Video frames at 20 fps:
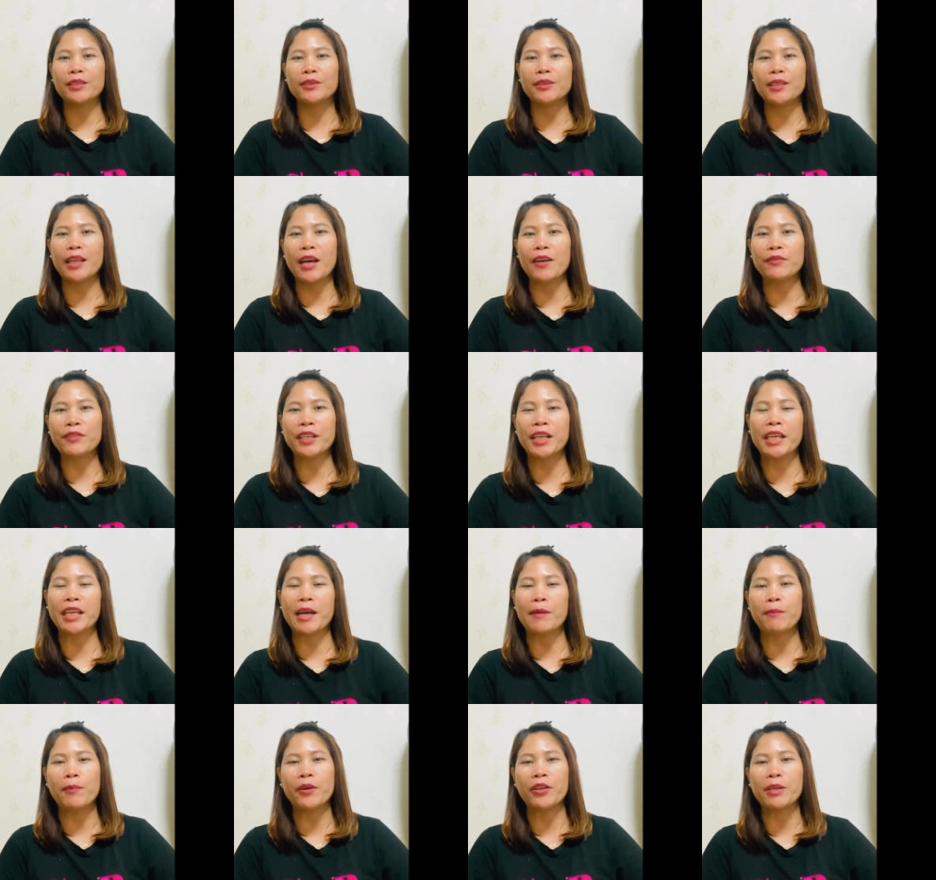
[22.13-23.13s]
after I
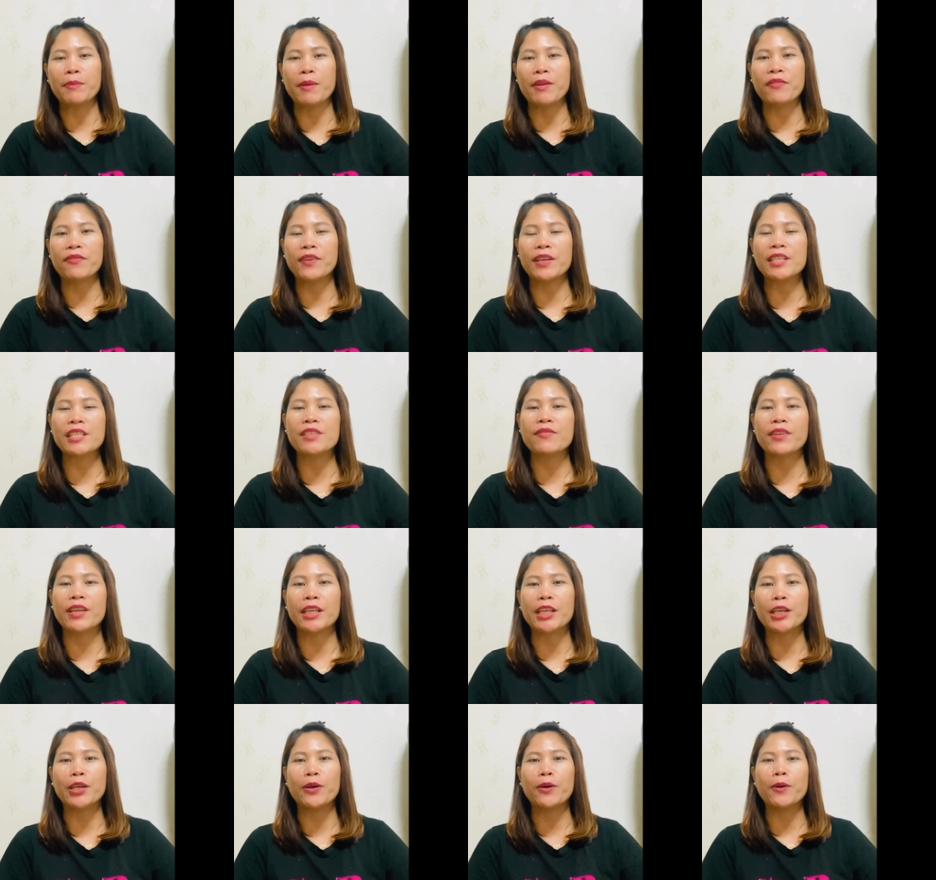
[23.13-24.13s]
uploaded my first
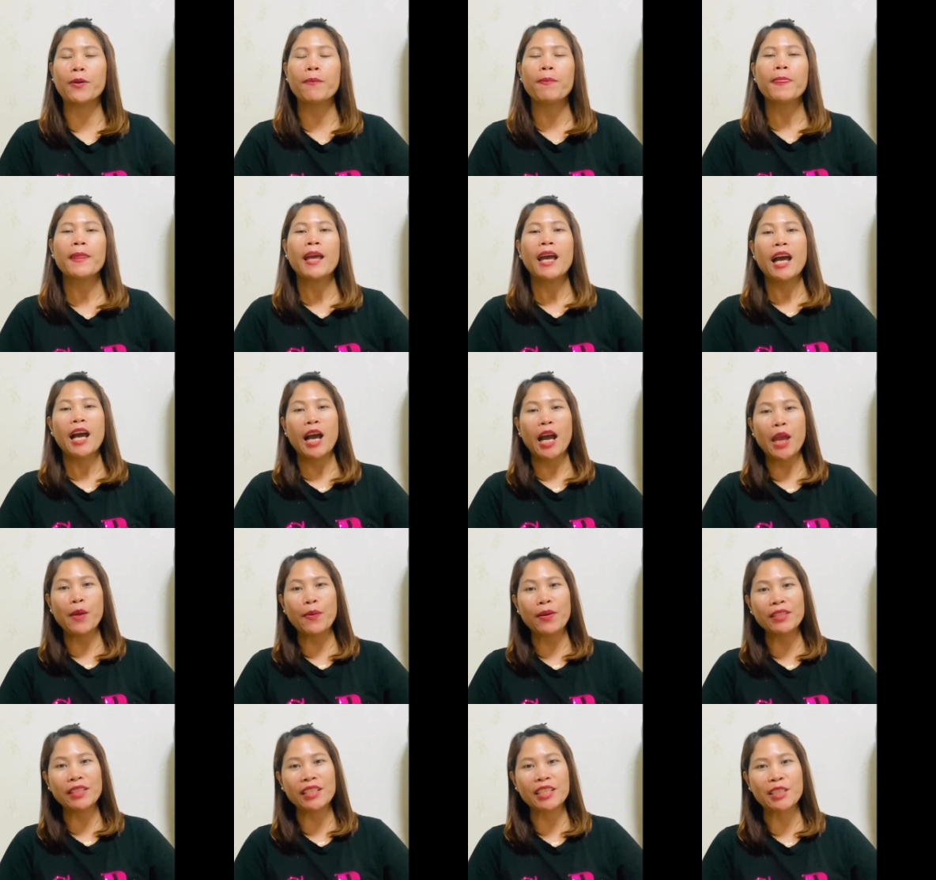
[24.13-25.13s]
video, I
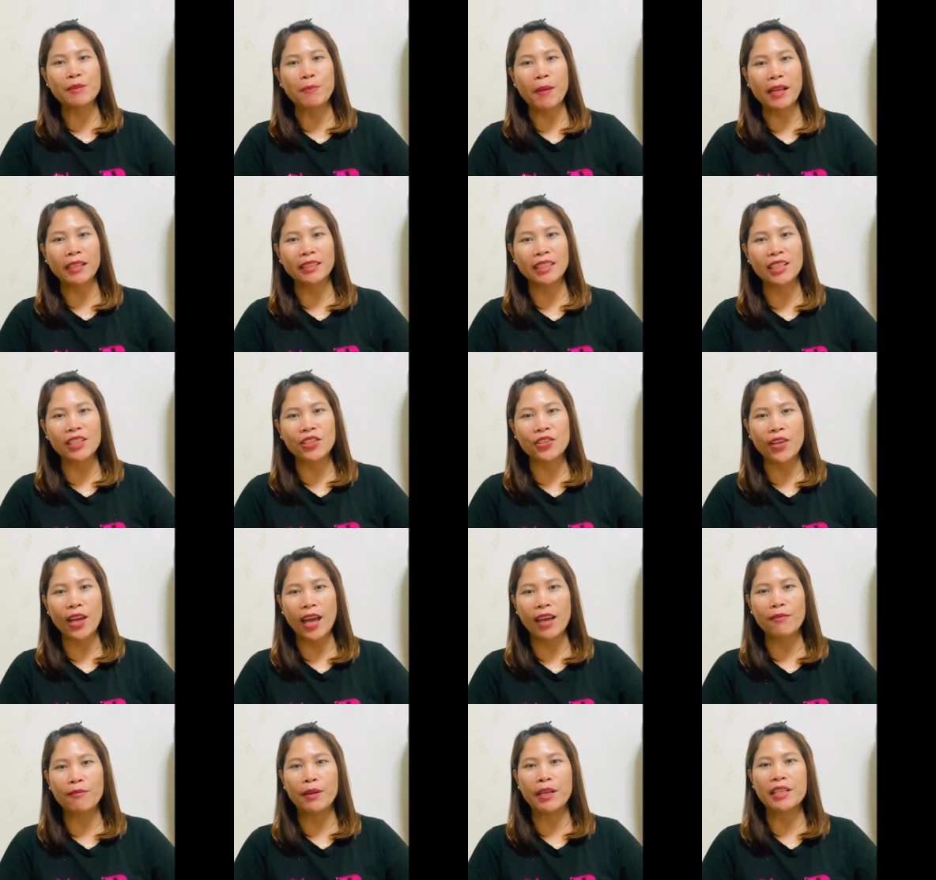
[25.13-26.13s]
was expecting to
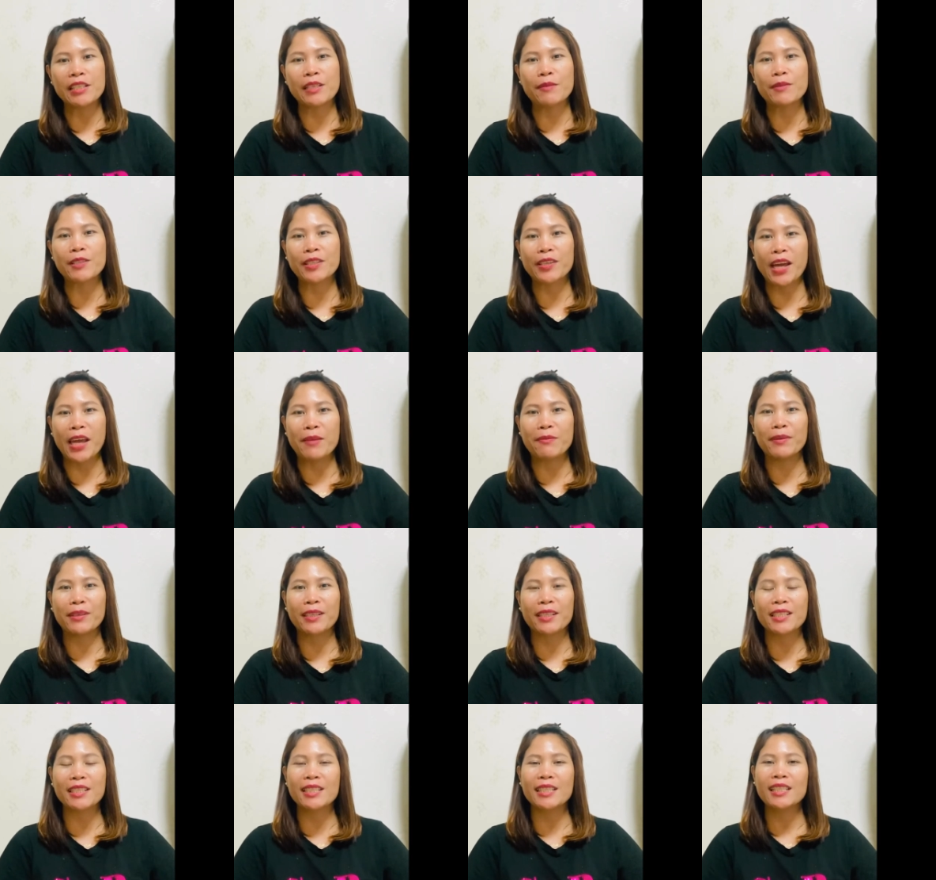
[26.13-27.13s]
have many
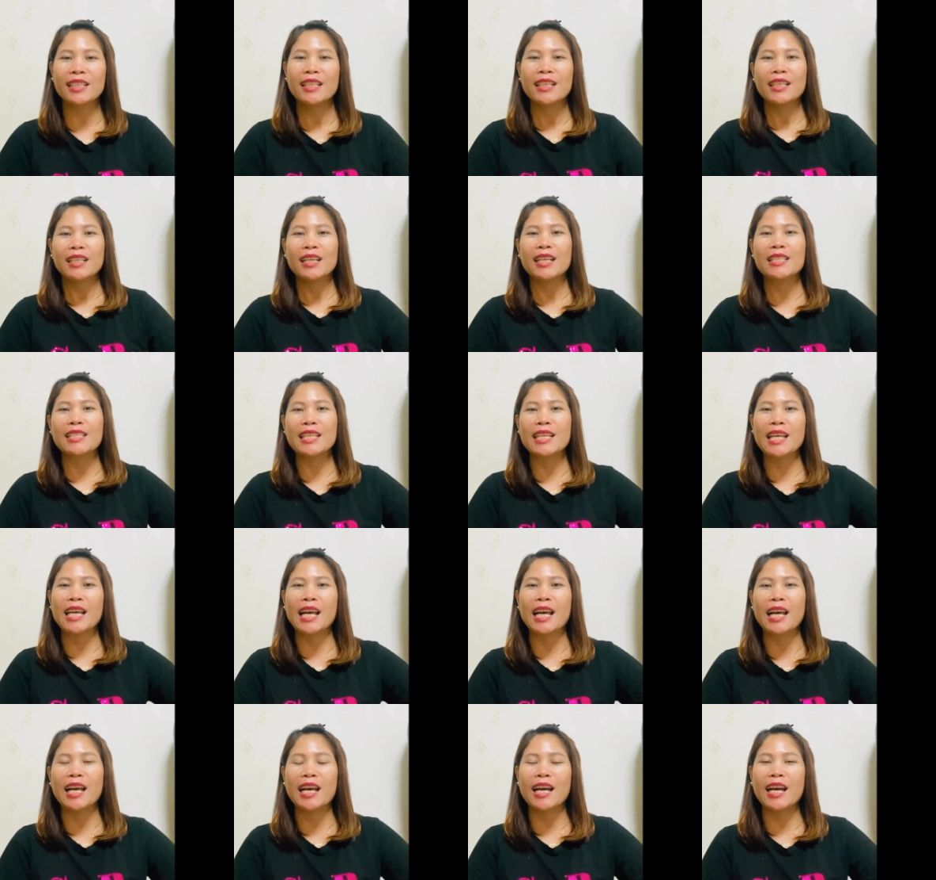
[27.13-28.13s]
subscribers. I think
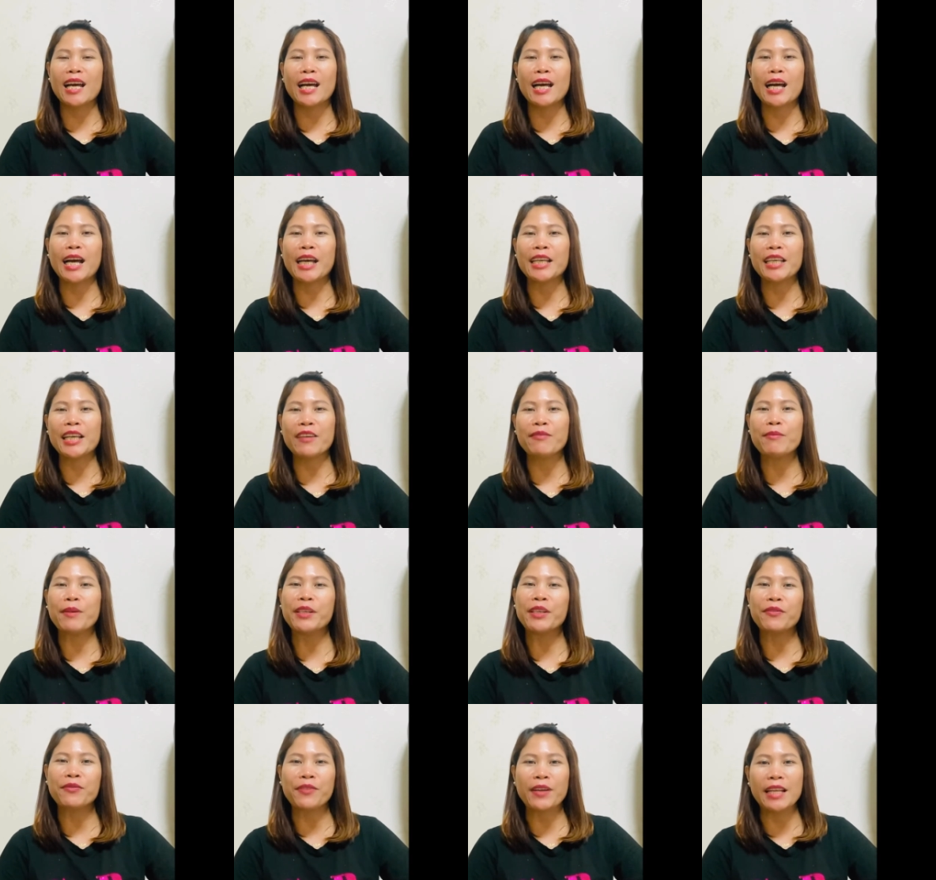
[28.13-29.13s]
I have
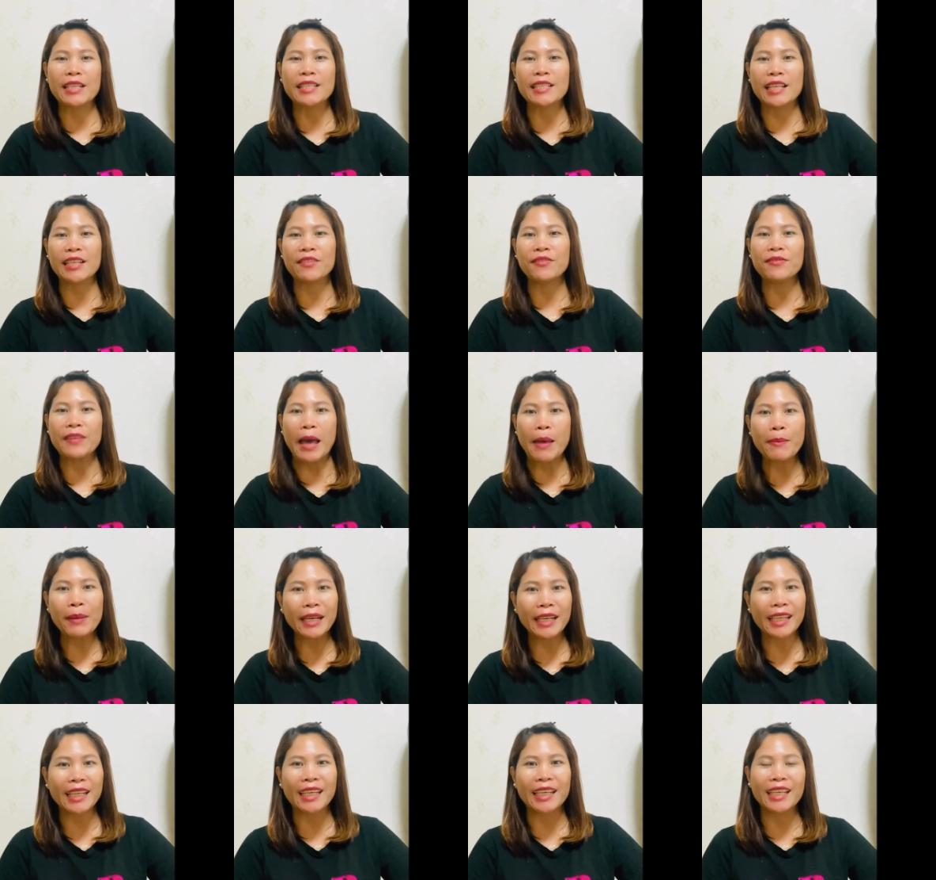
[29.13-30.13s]
many friends and
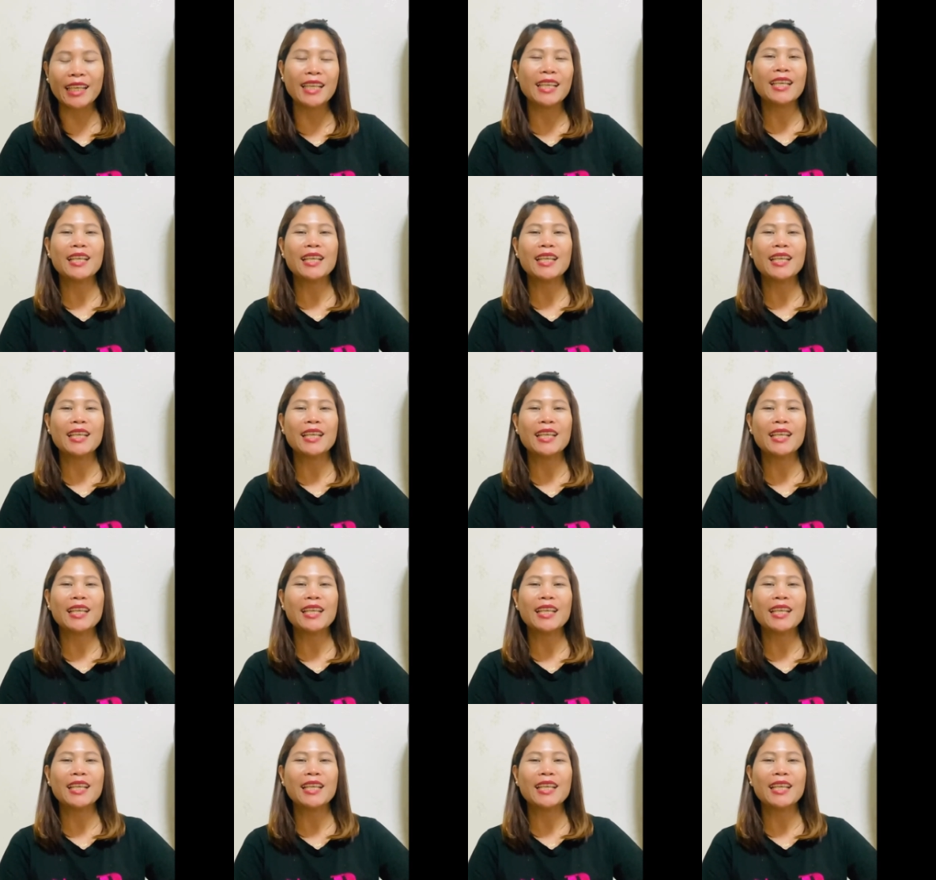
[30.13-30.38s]
family,